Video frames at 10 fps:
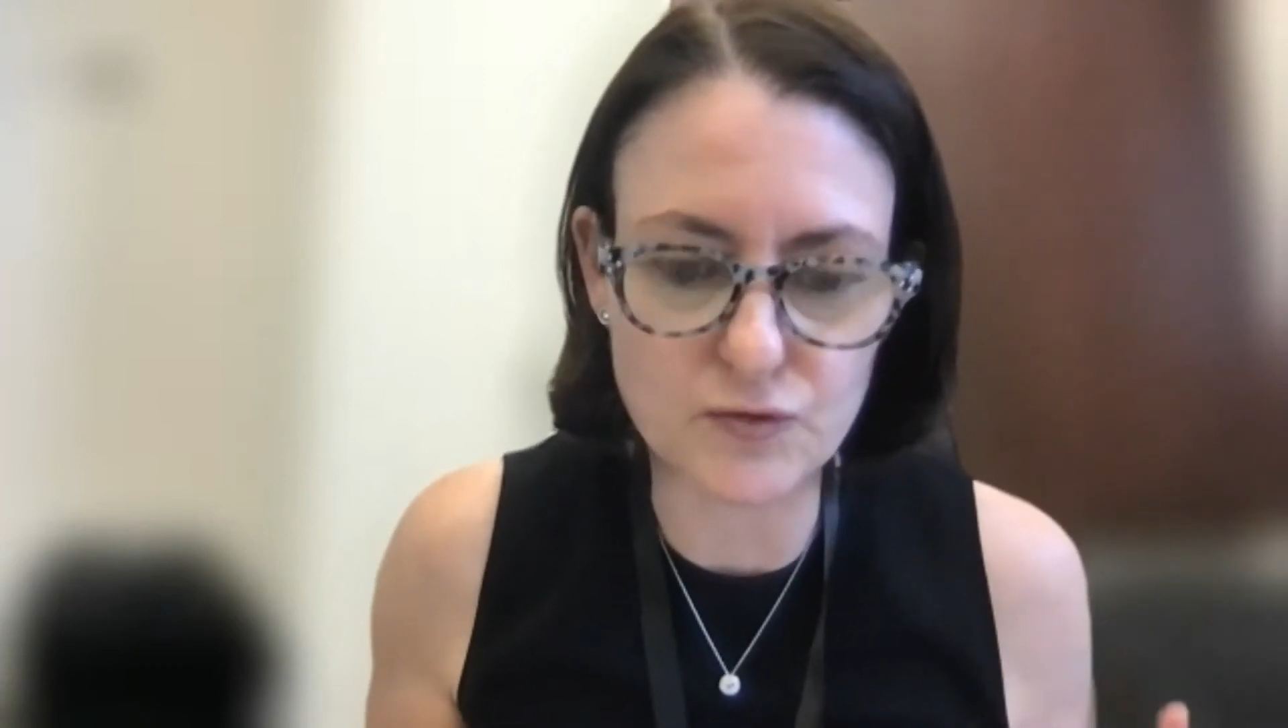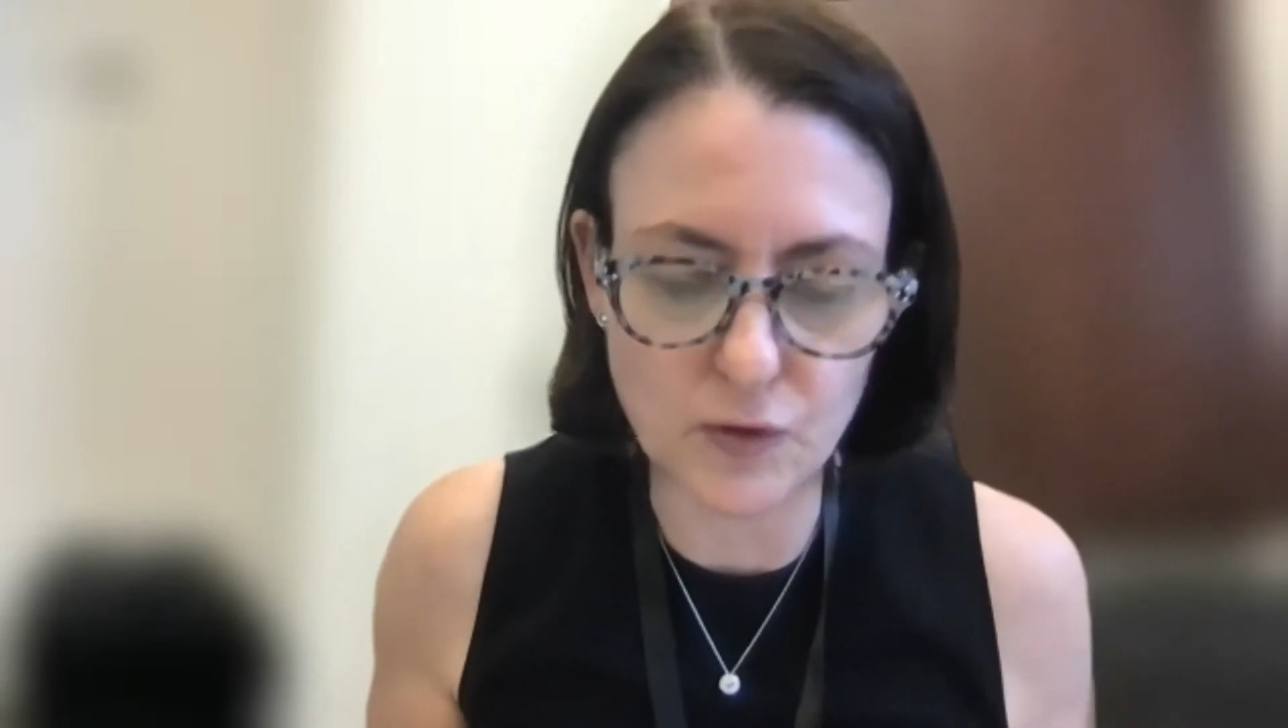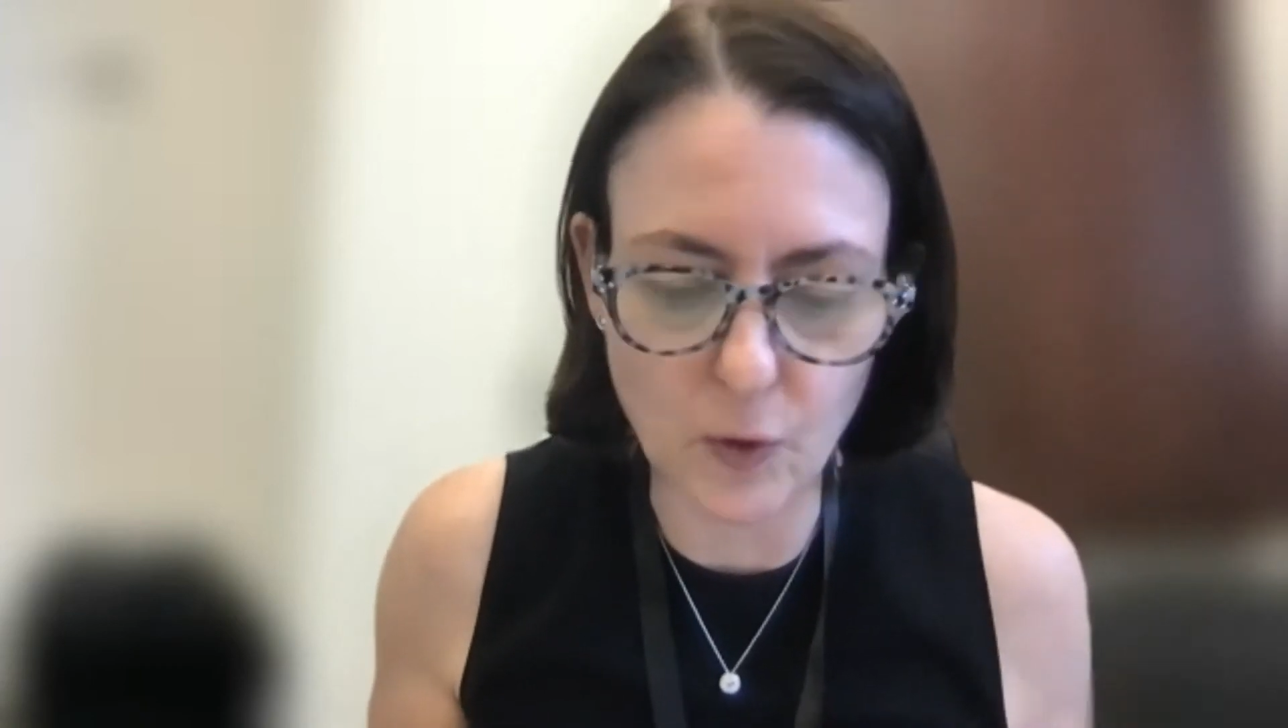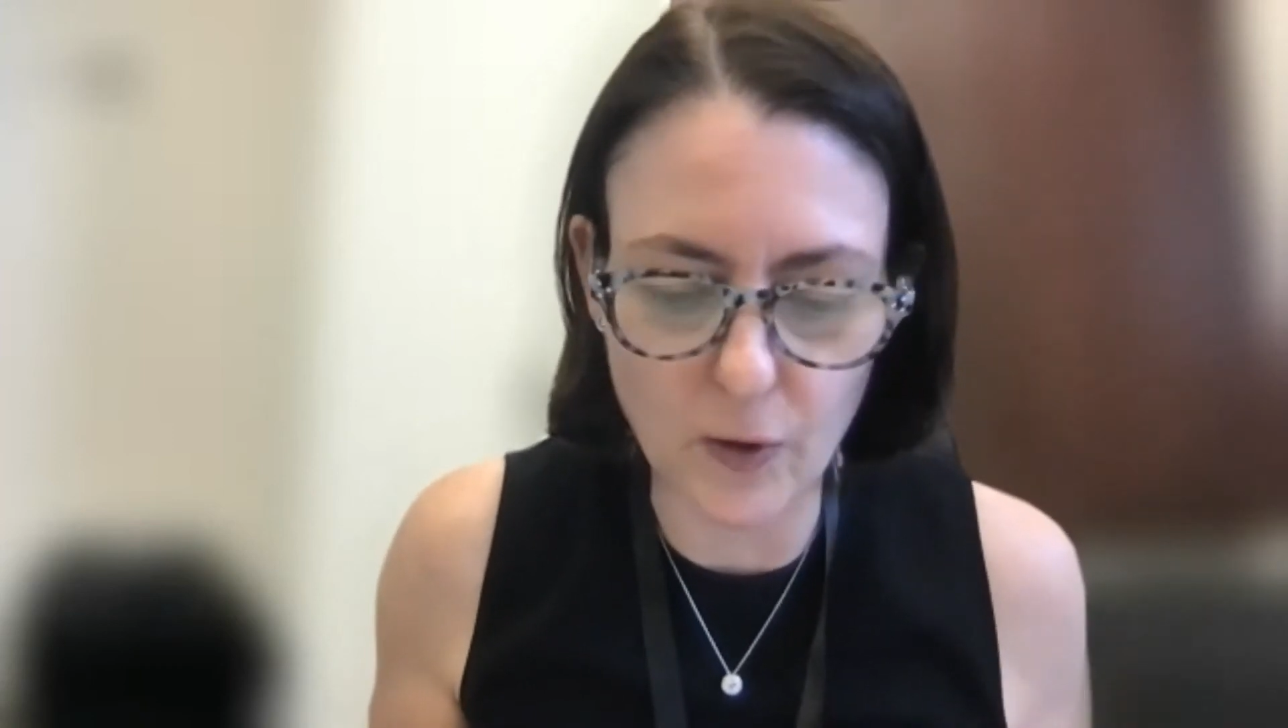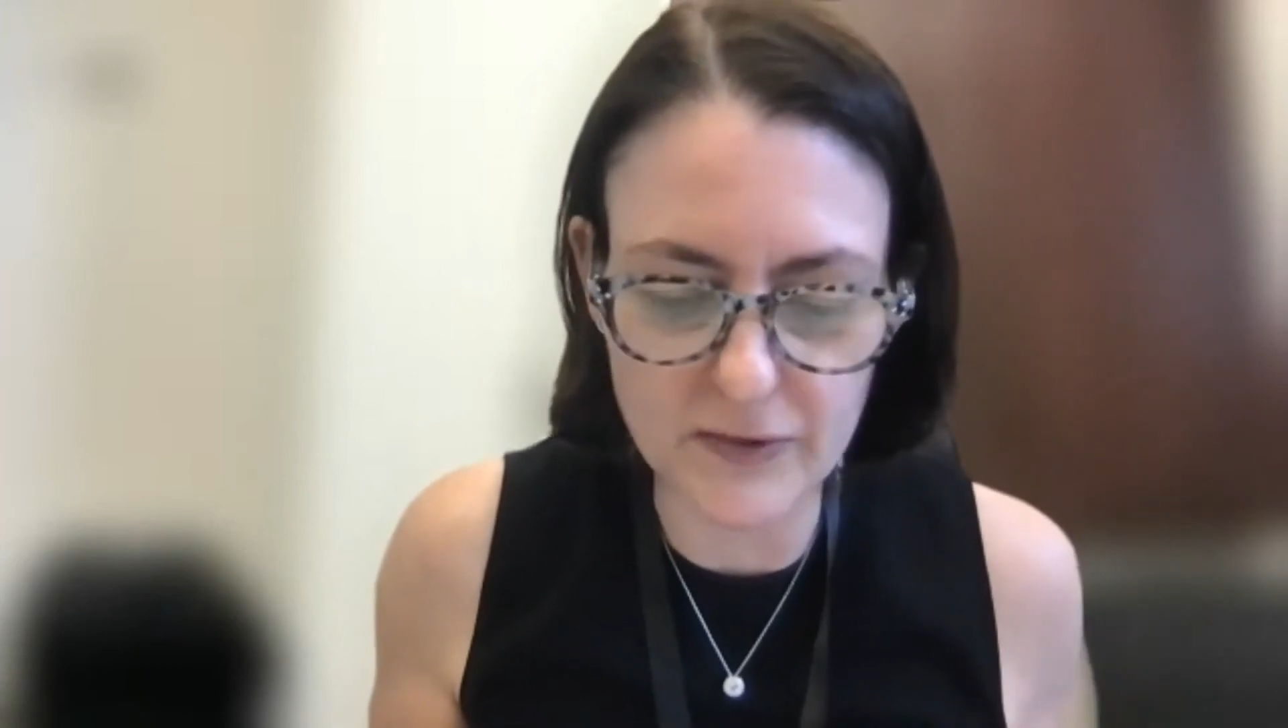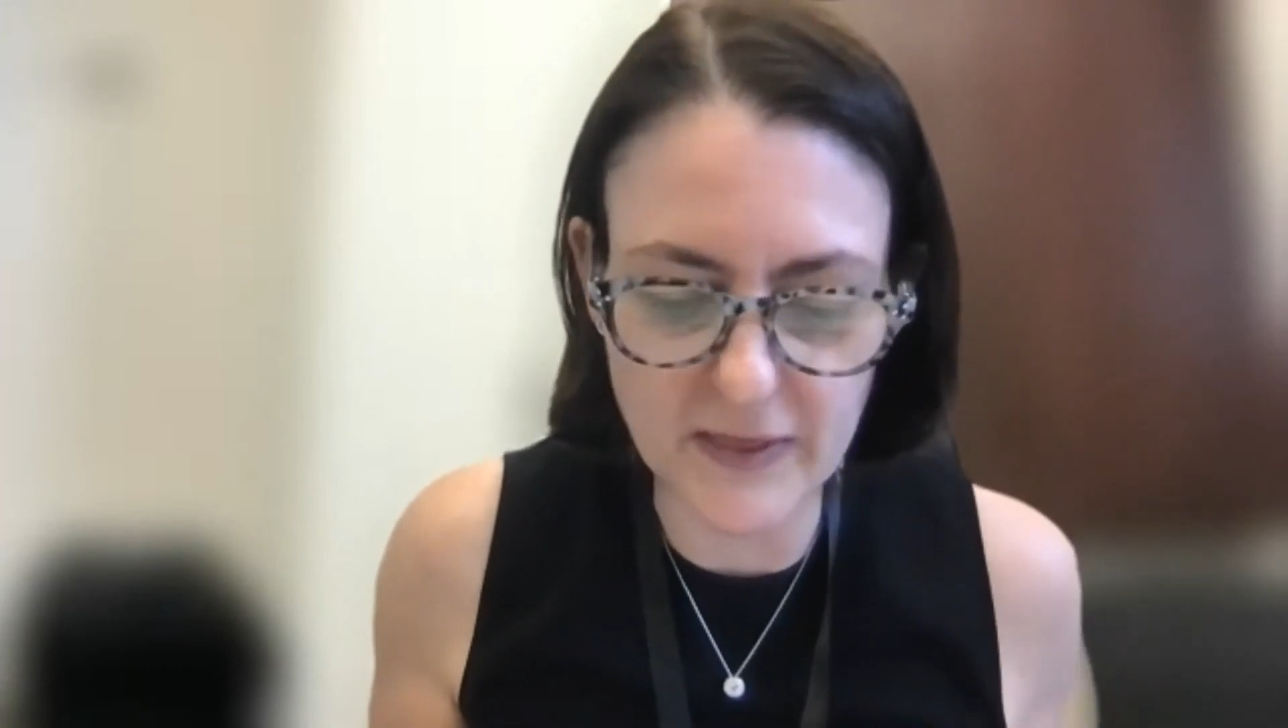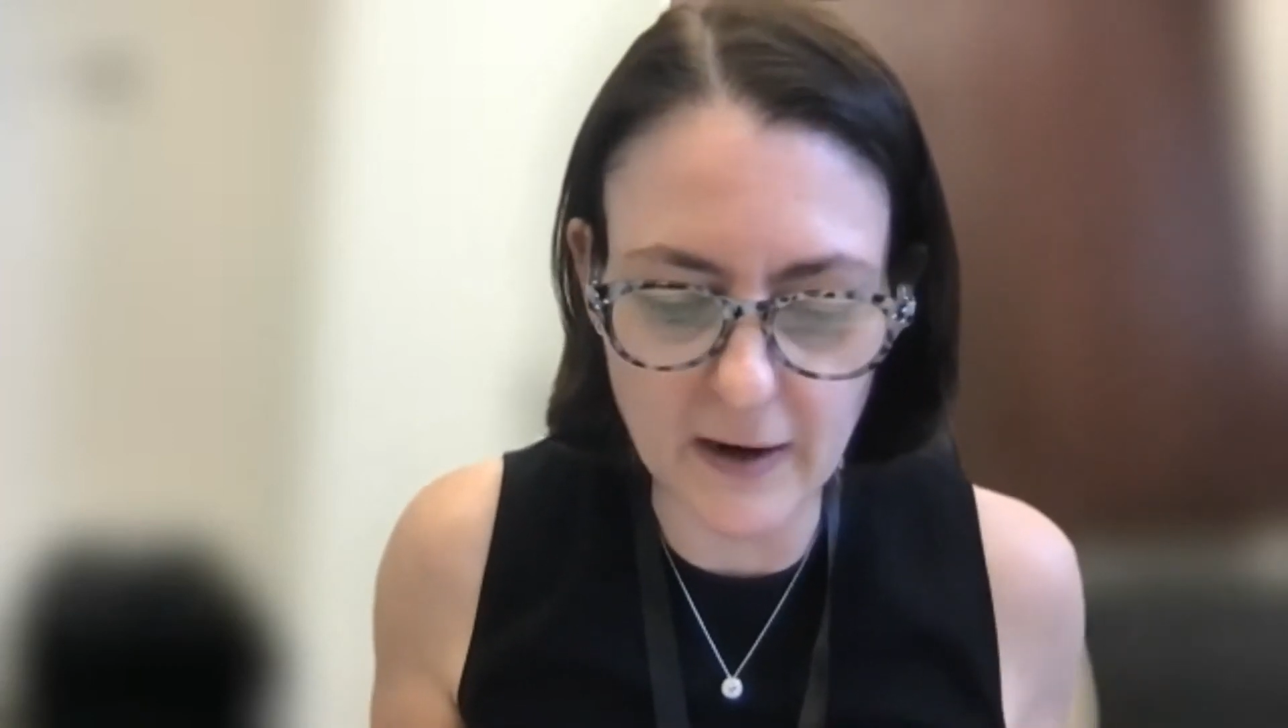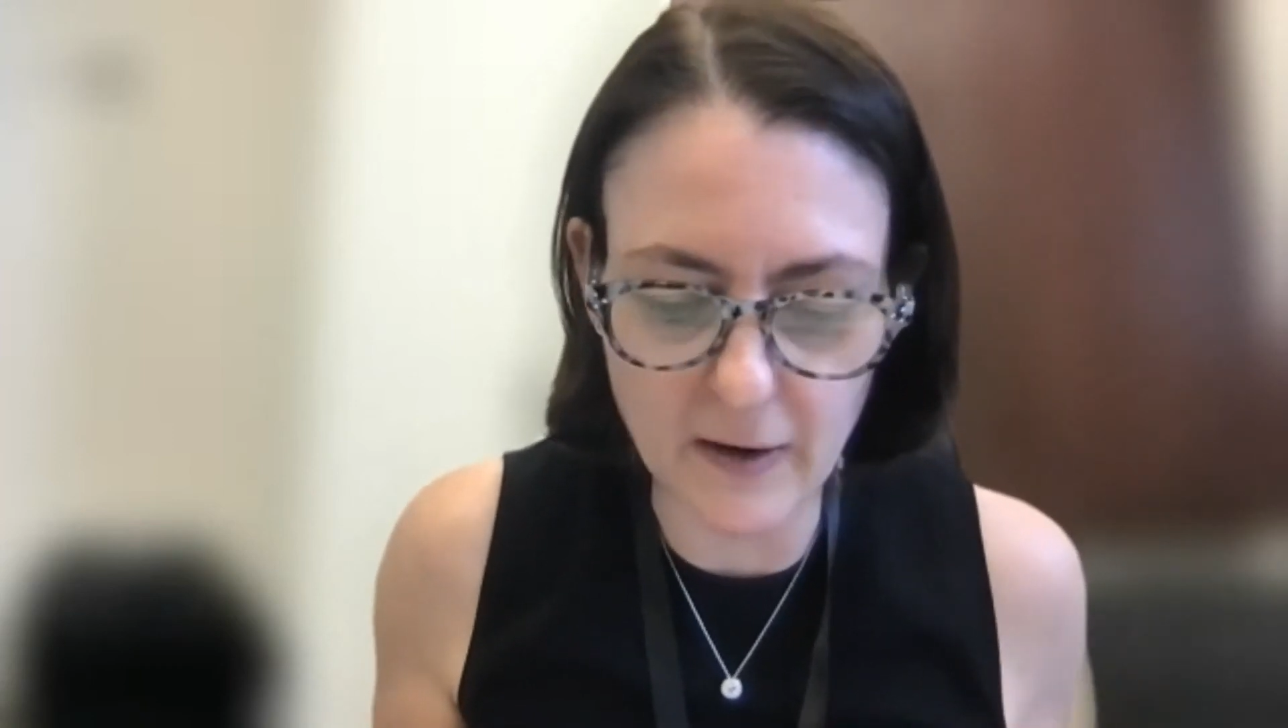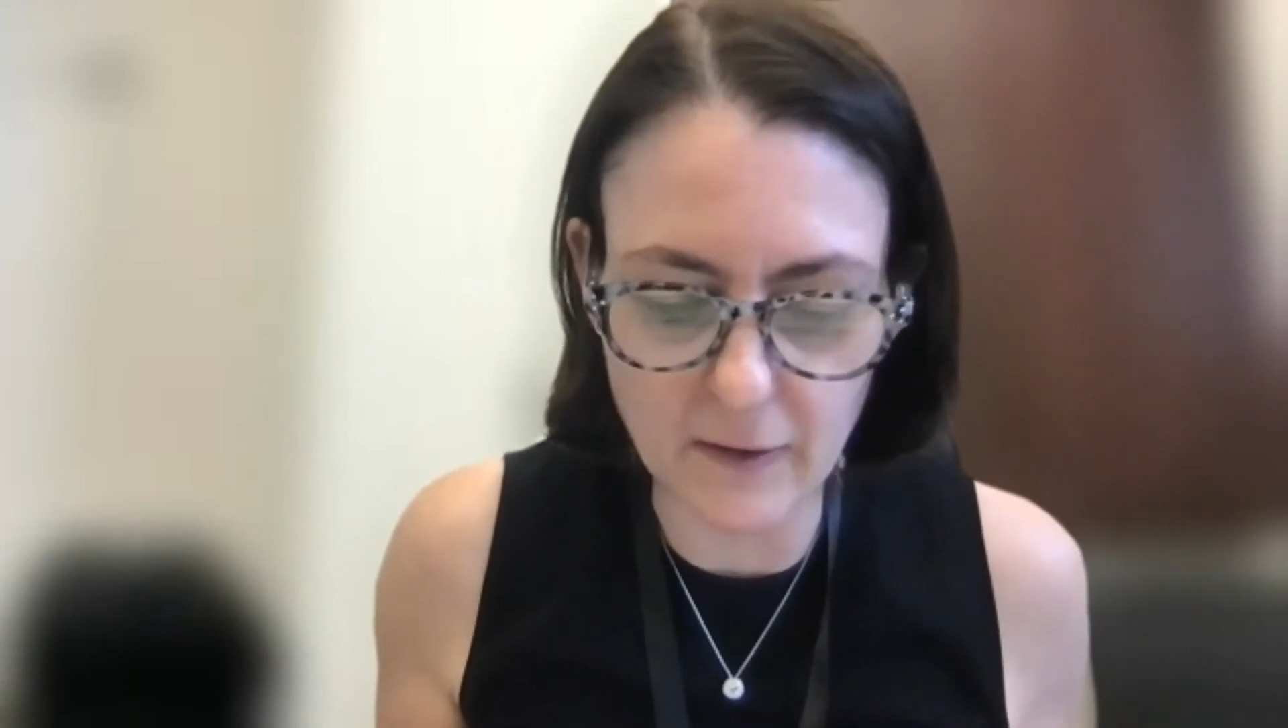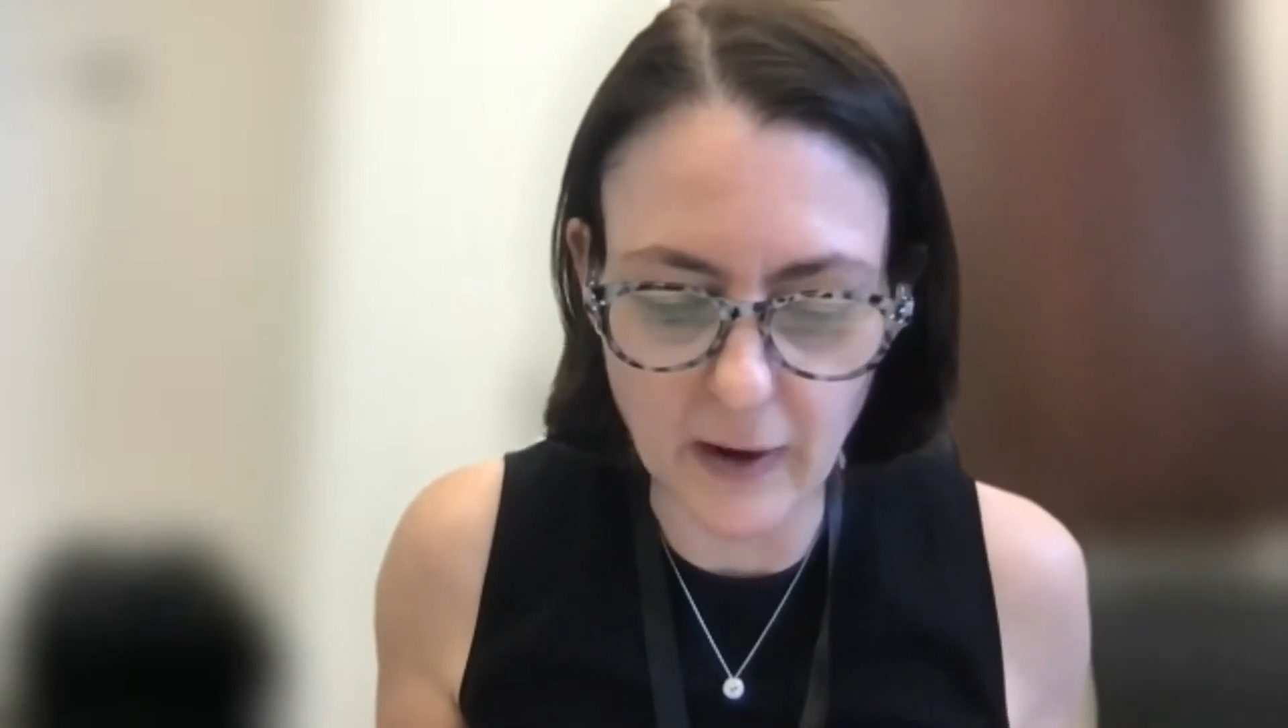record
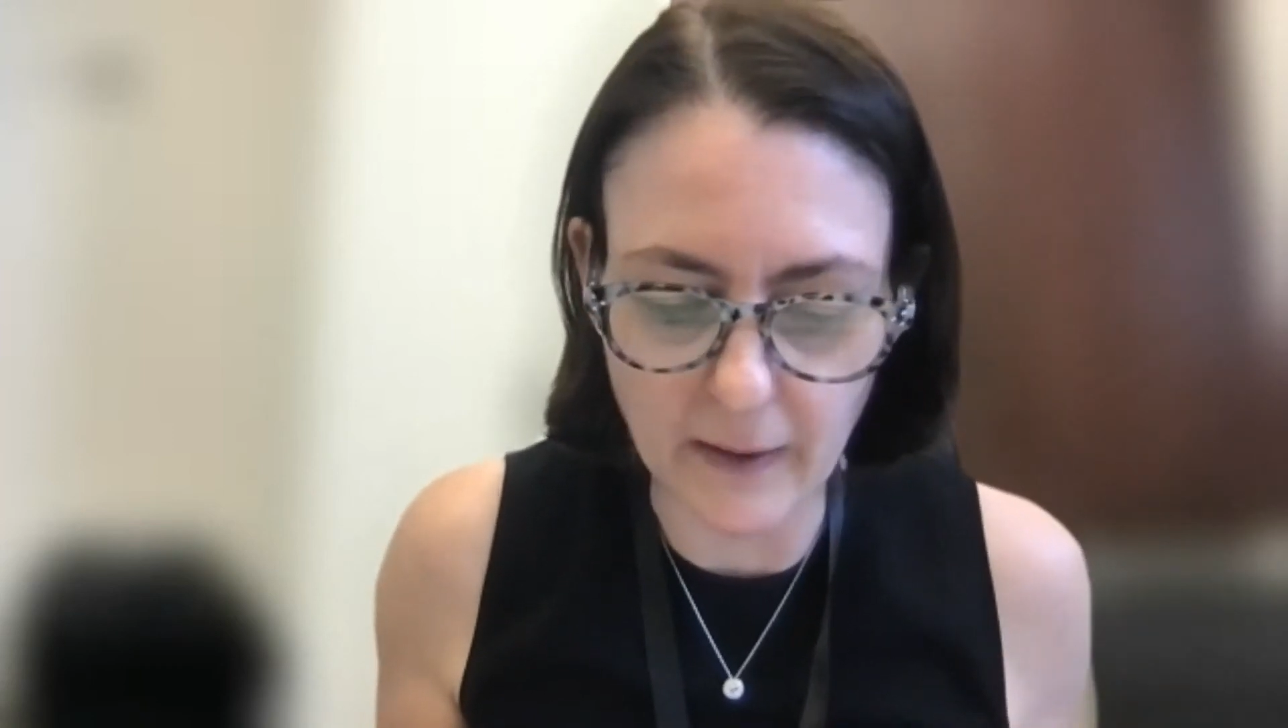their